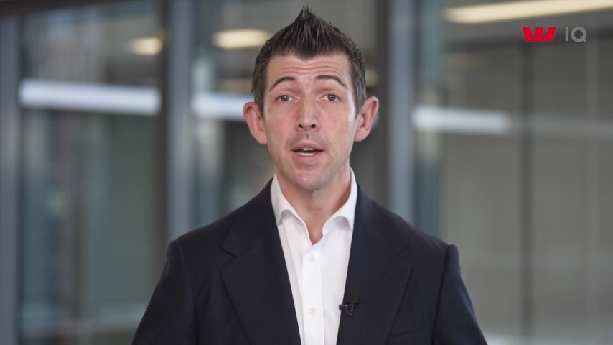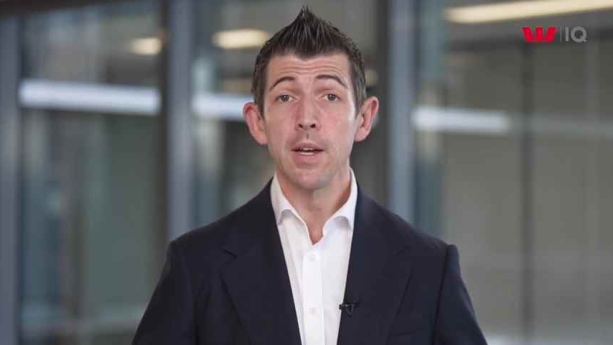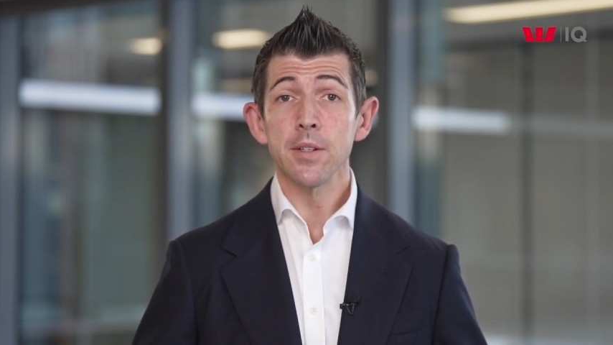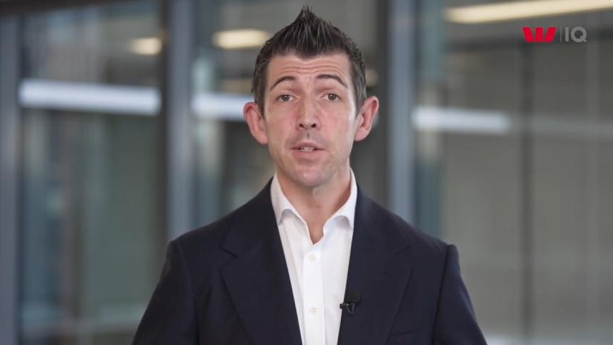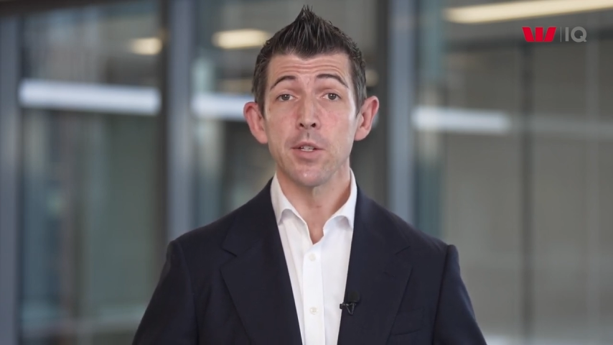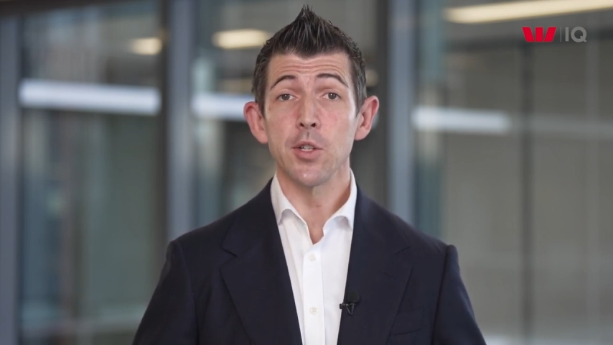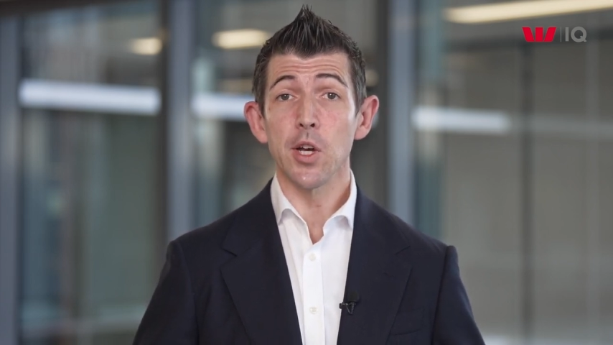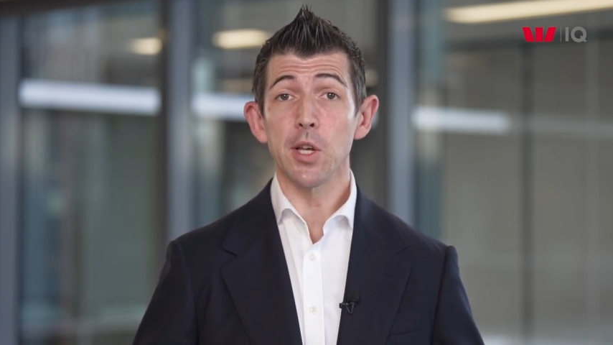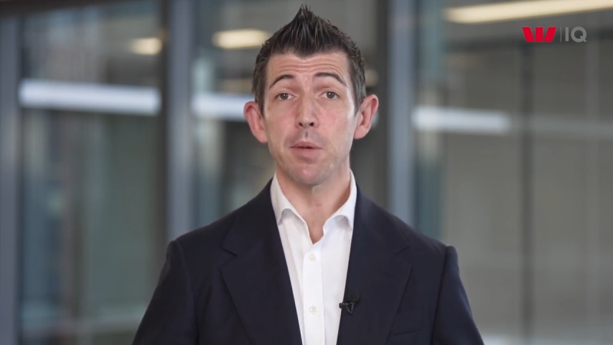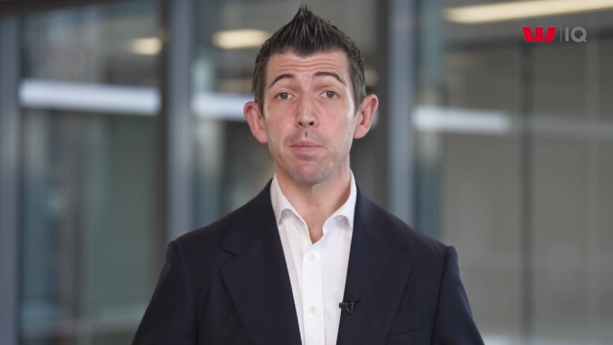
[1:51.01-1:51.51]

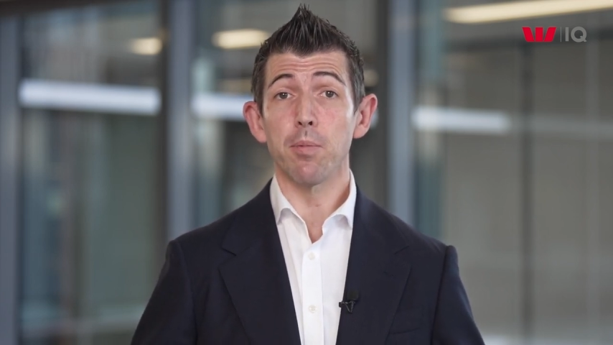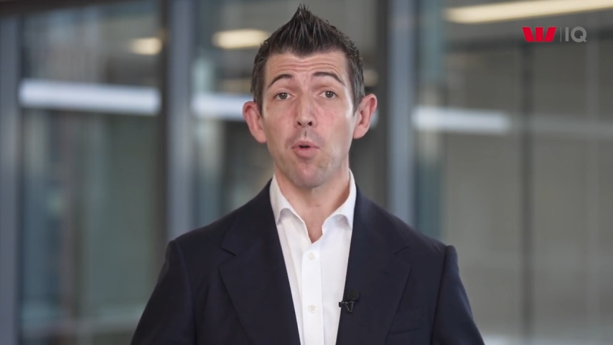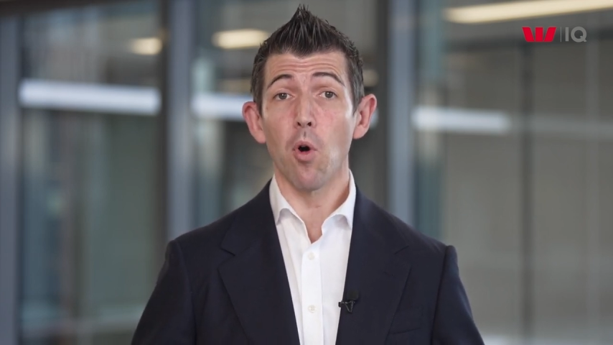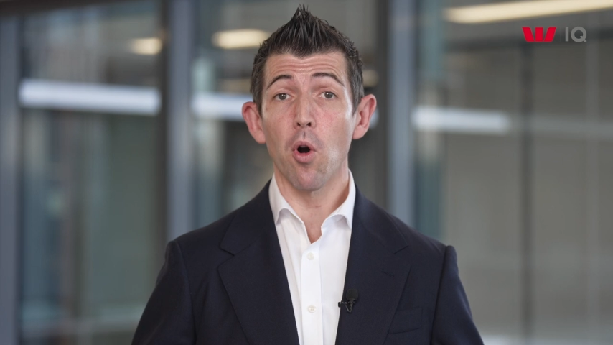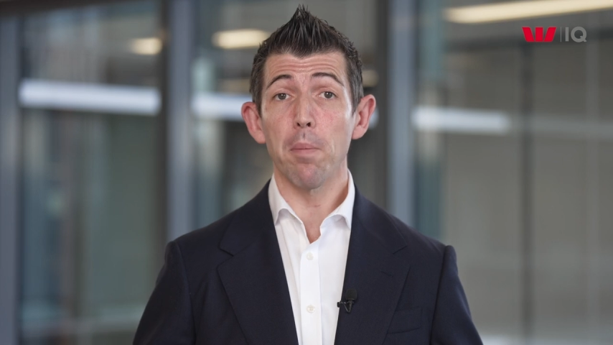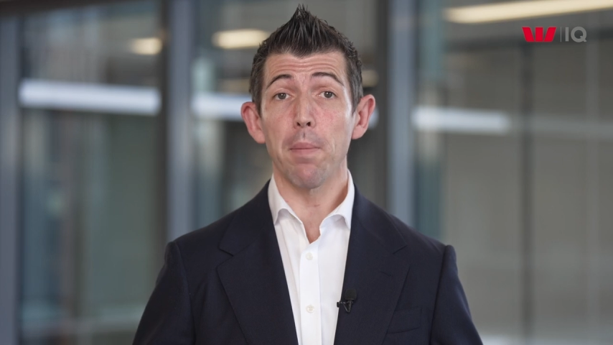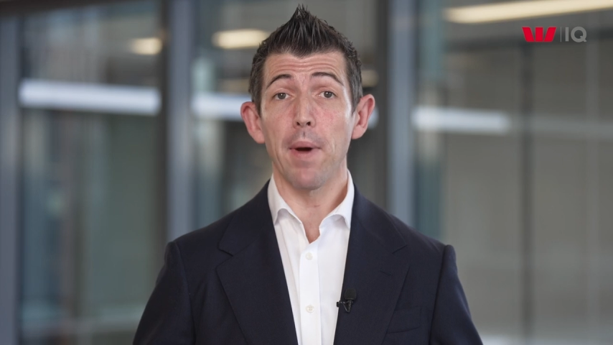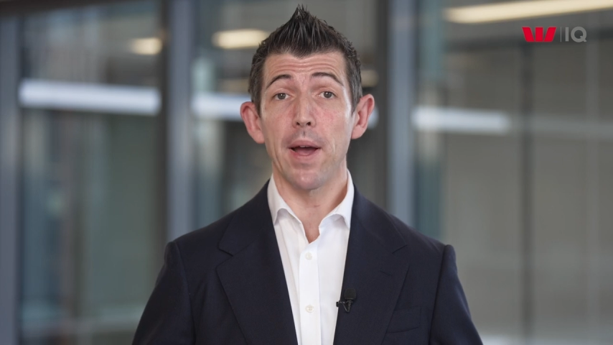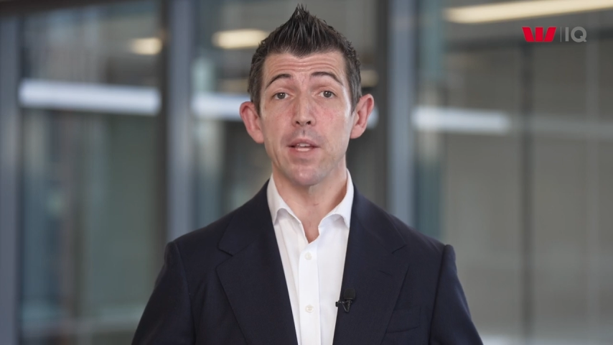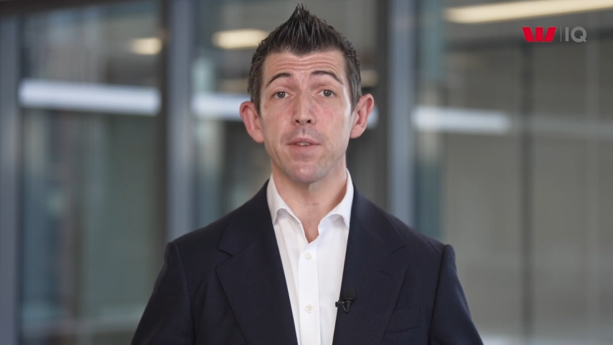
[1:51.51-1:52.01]
suggests
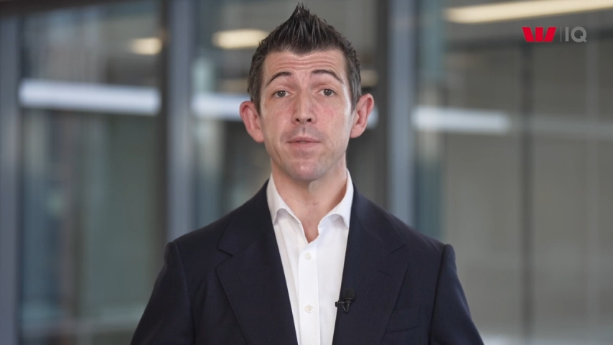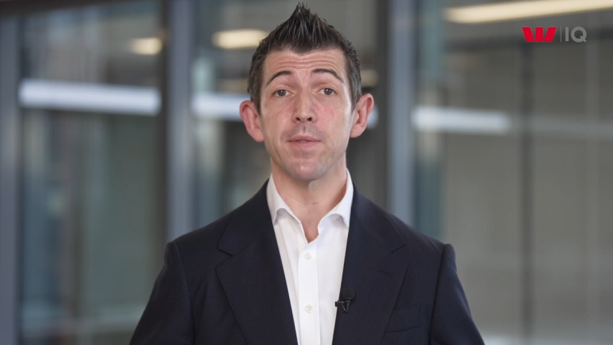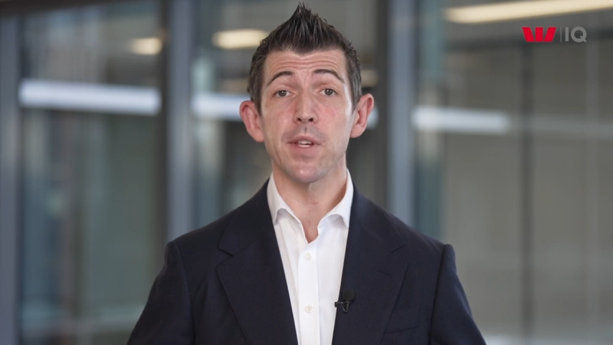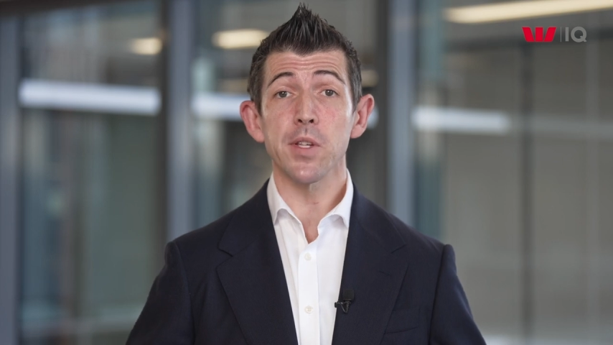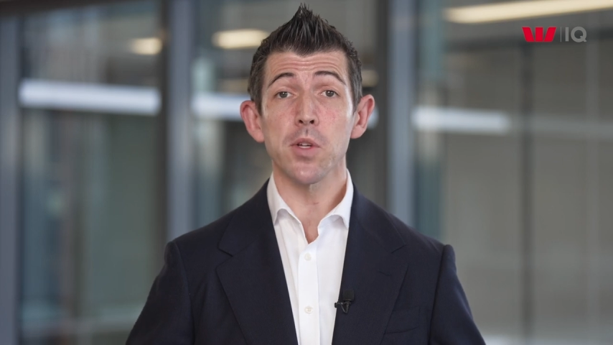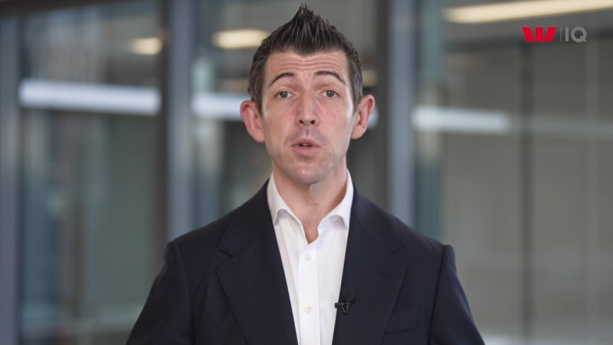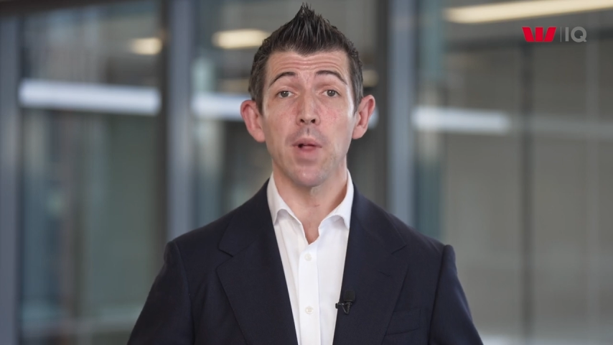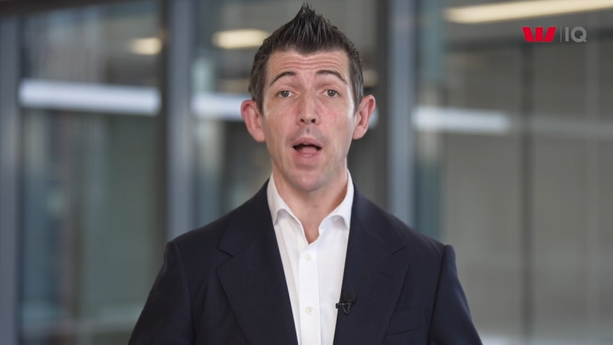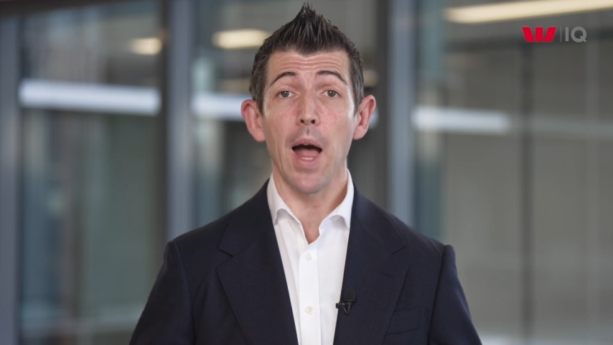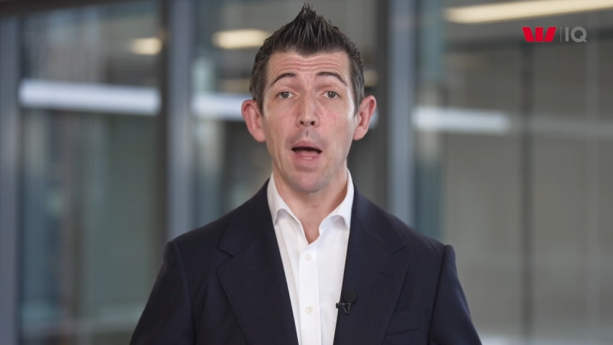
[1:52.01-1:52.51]
broad-based fiscal